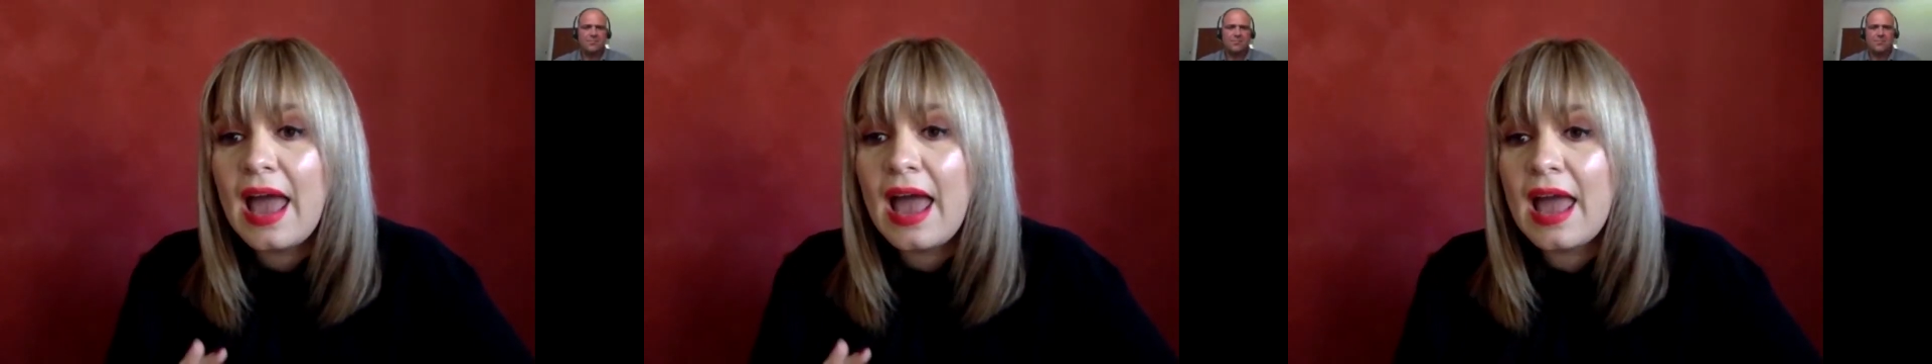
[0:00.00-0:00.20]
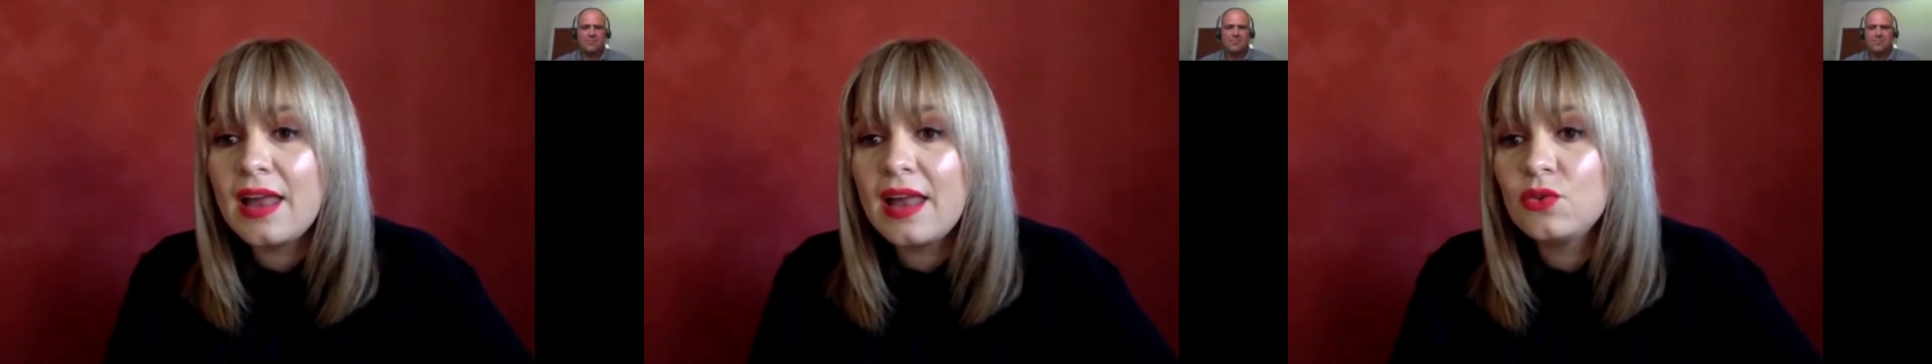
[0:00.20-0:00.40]

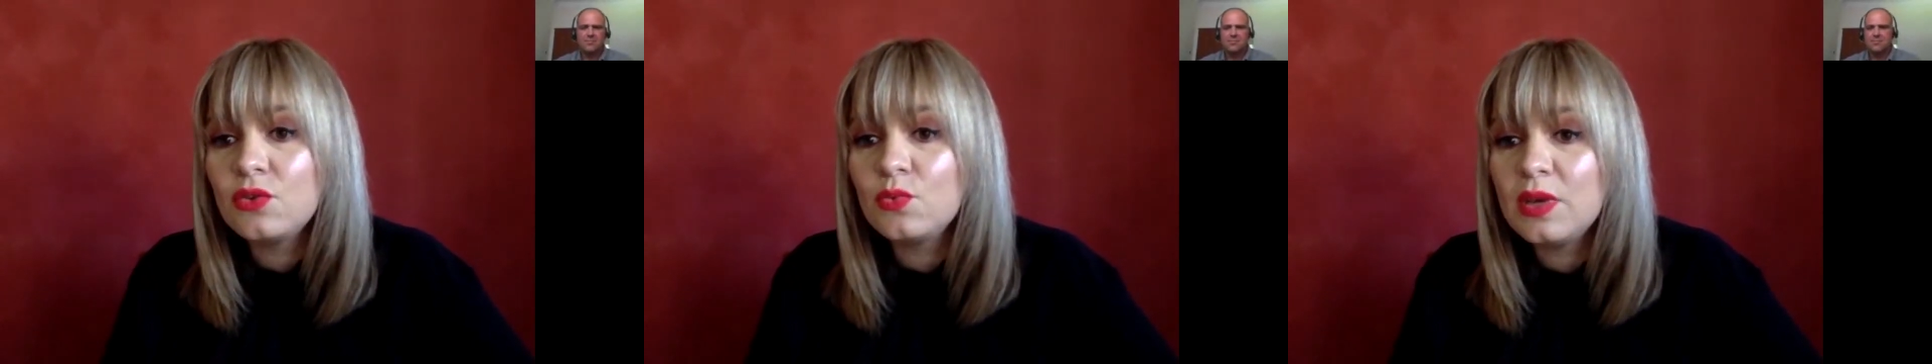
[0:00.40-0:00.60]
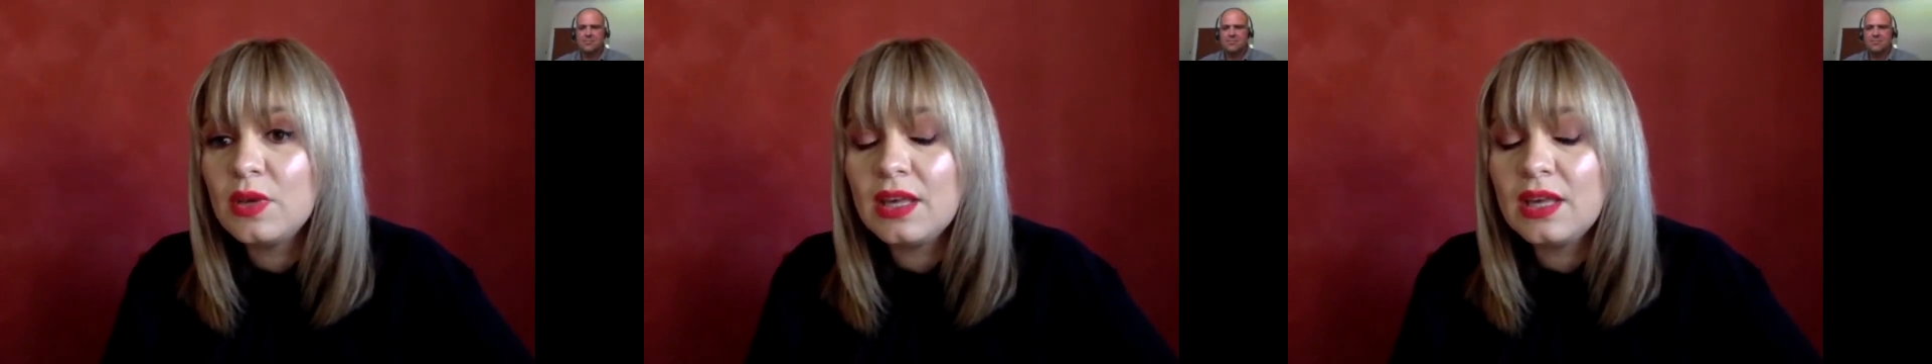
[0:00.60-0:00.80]
and
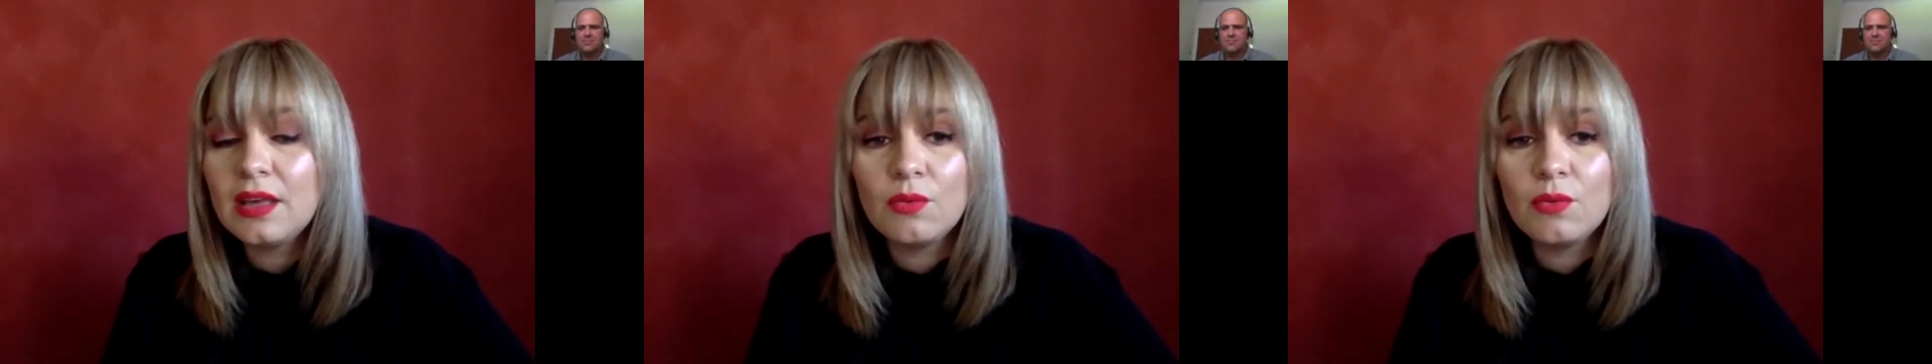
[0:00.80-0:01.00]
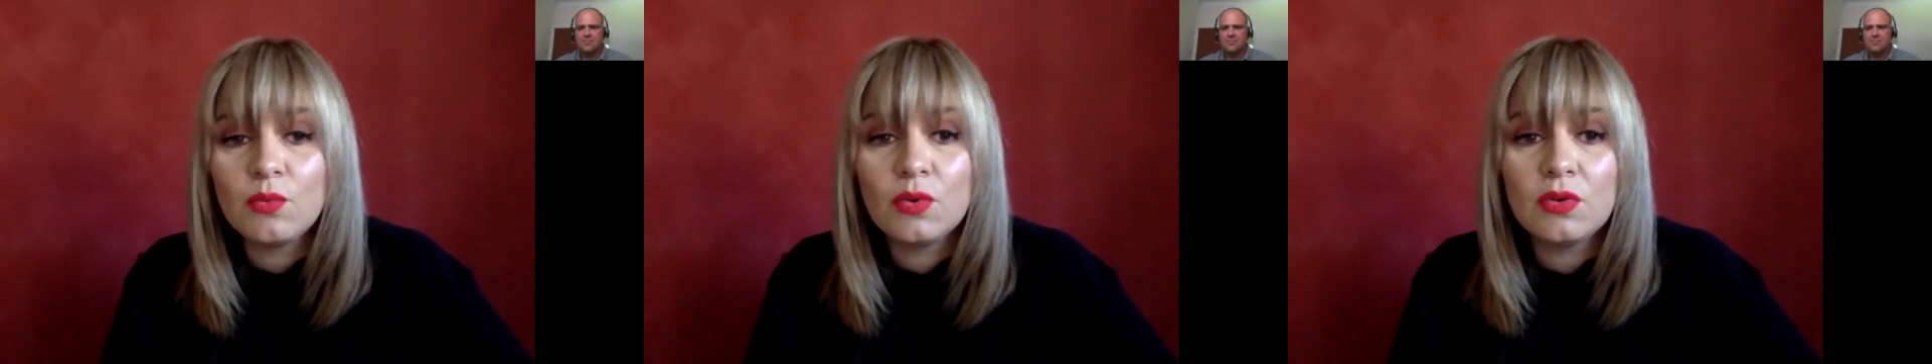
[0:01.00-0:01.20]

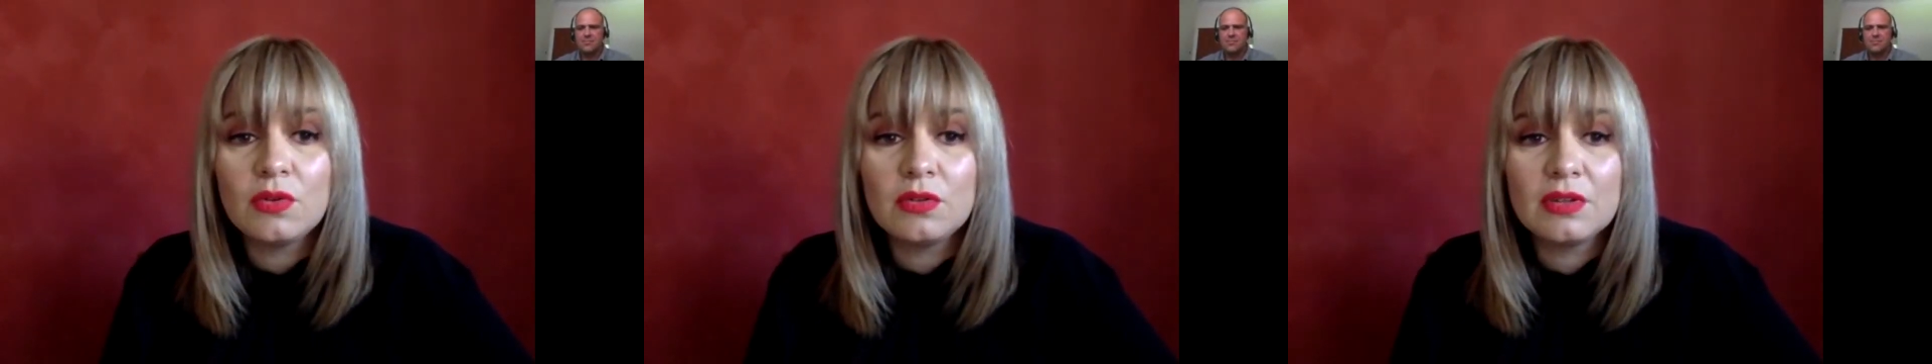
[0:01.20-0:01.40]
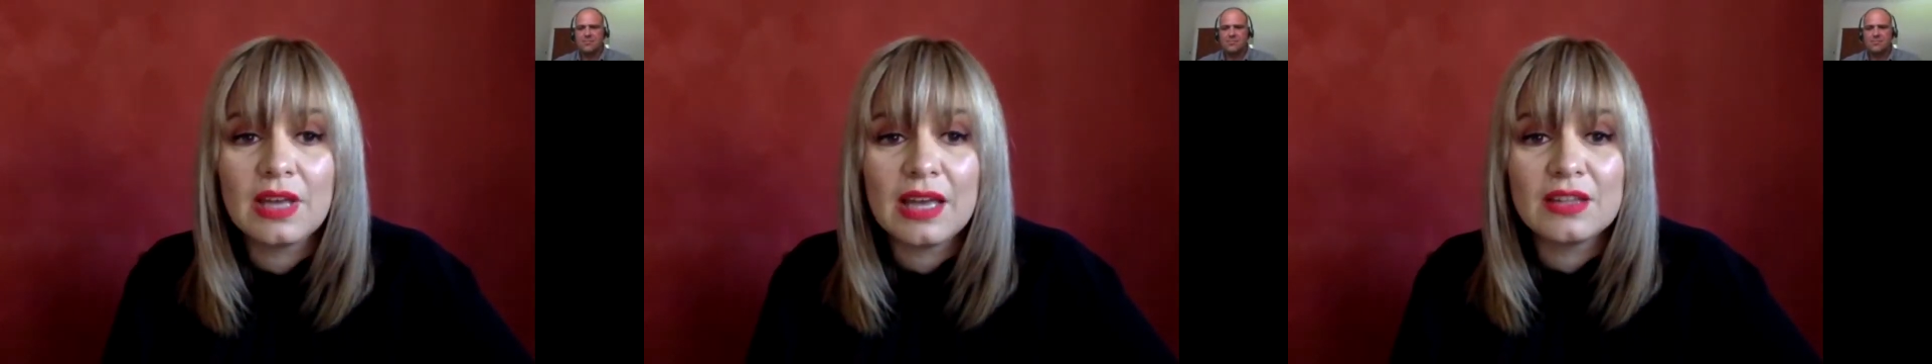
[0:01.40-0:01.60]
we
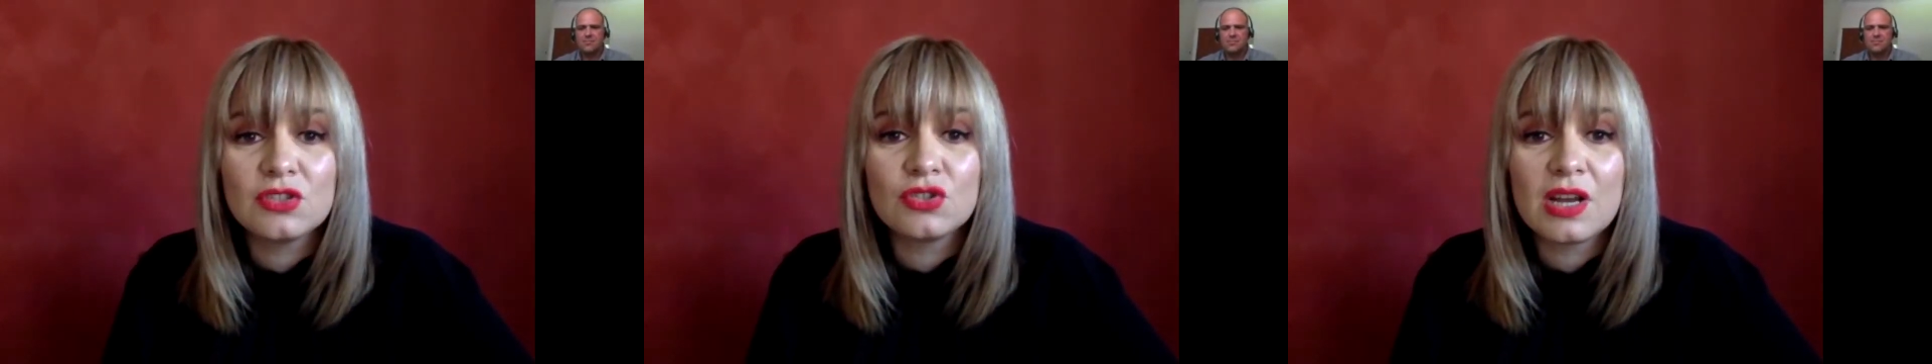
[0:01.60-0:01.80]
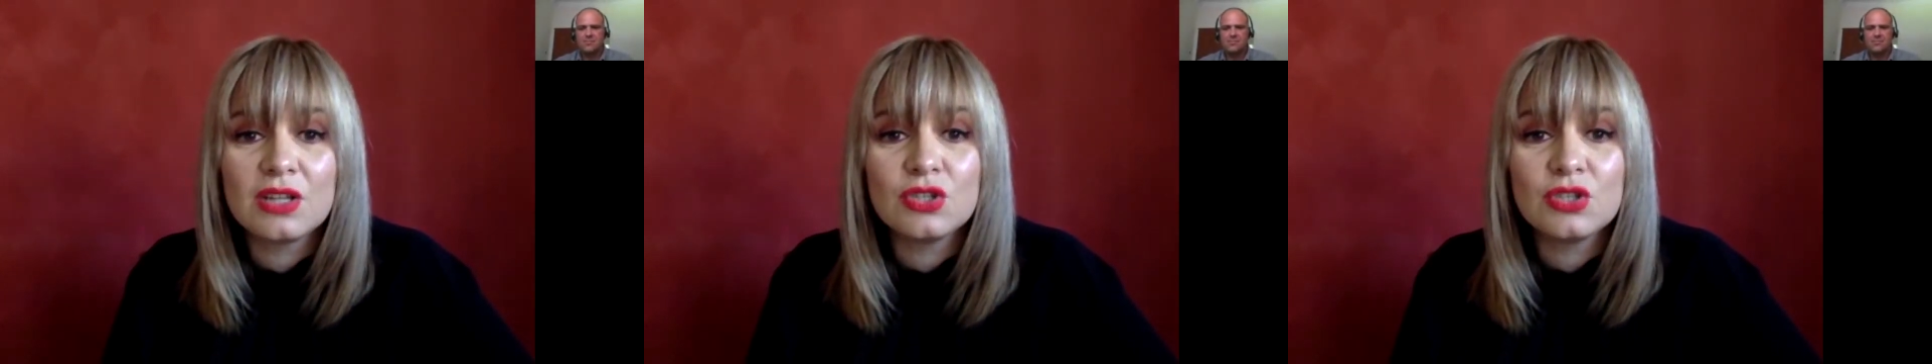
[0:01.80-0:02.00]
will get
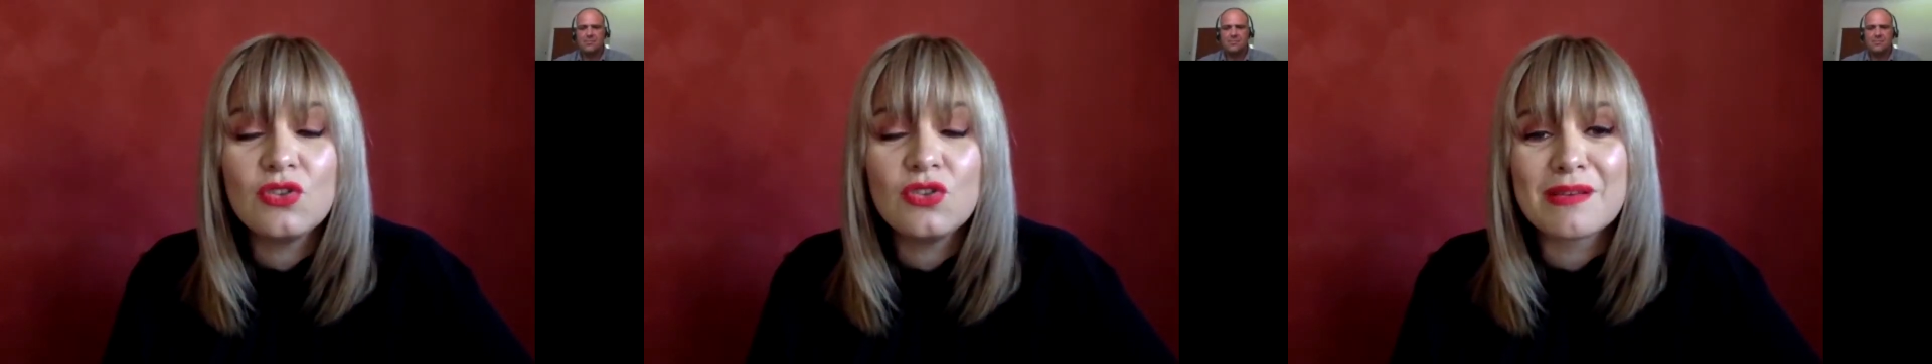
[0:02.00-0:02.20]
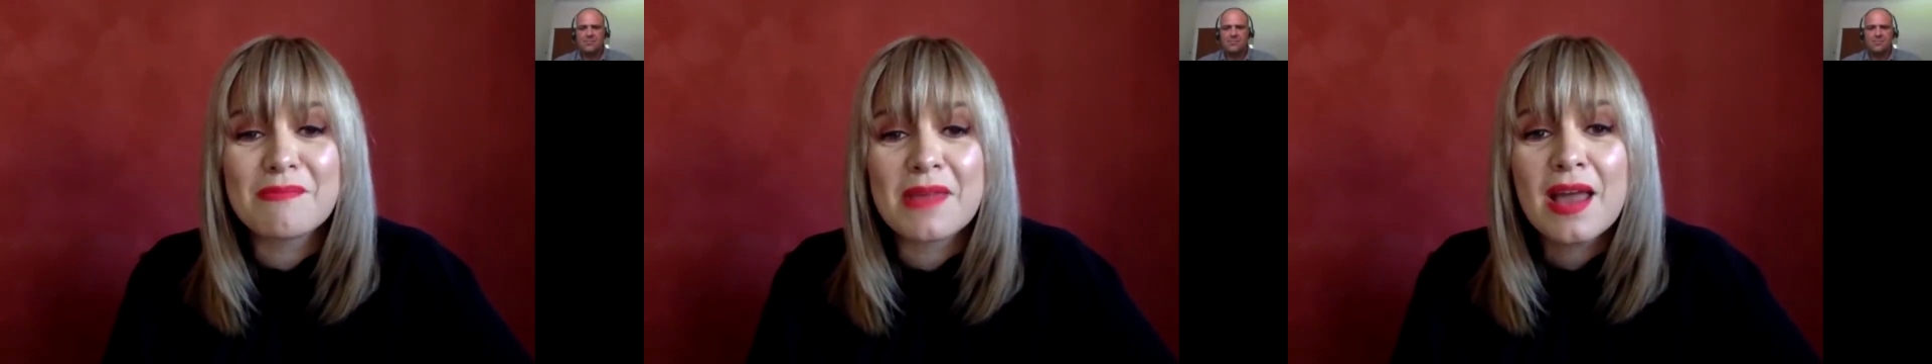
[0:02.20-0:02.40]
straight
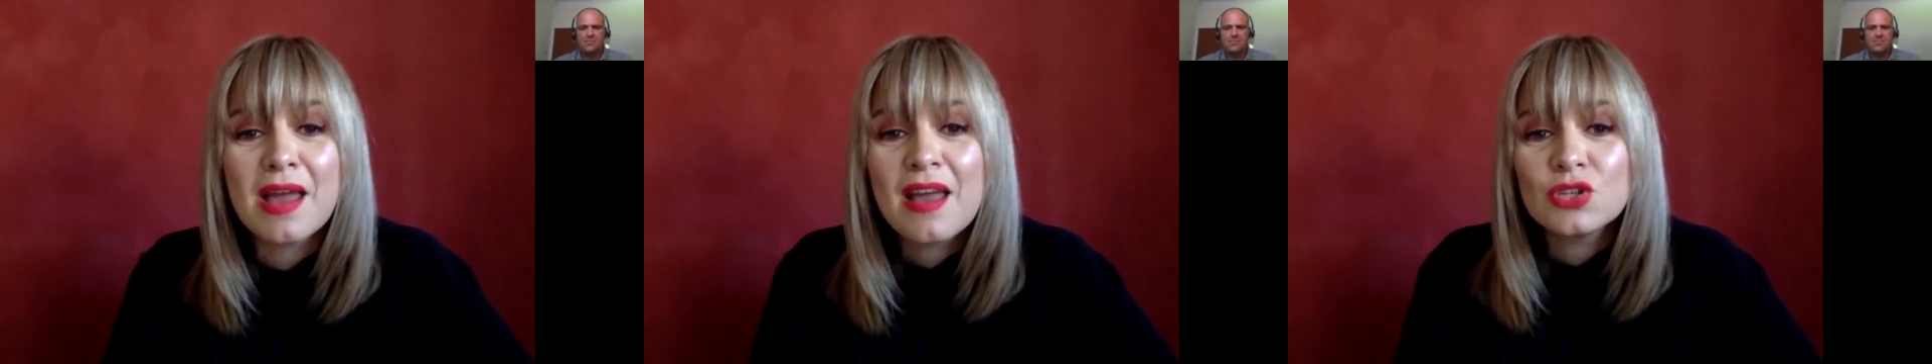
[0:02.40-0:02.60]
to them.